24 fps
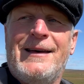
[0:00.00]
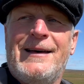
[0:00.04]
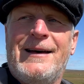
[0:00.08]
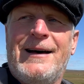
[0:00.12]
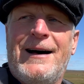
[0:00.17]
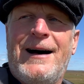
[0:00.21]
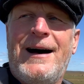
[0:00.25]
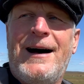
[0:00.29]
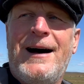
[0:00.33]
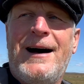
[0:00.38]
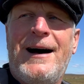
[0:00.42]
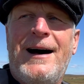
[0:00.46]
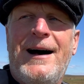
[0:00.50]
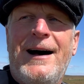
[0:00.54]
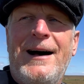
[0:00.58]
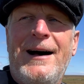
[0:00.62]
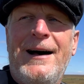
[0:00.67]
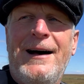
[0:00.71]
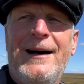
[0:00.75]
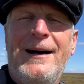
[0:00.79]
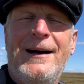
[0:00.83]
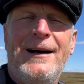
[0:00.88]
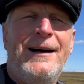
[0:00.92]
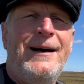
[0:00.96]

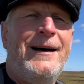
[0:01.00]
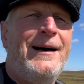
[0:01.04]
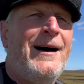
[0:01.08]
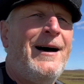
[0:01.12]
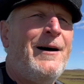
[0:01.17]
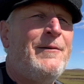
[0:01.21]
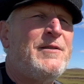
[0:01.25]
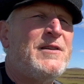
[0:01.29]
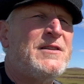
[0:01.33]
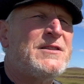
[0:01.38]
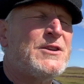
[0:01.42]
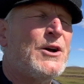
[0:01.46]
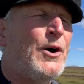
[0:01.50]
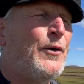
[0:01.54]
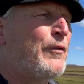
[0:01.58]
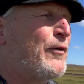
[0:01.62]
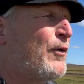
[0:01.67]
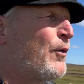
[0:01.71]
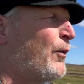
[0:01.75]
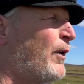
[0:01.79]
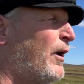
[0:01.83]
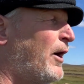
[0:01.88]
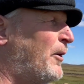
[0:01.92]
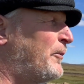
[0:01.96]
I'm just
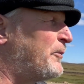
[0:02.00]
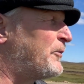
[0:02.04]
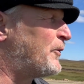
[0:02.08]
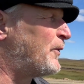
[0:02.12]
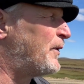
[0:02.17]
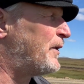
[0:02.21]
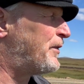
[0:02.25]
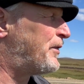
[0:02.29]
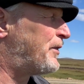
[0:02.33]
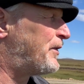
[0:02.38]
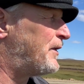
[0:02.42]
overwhelmed with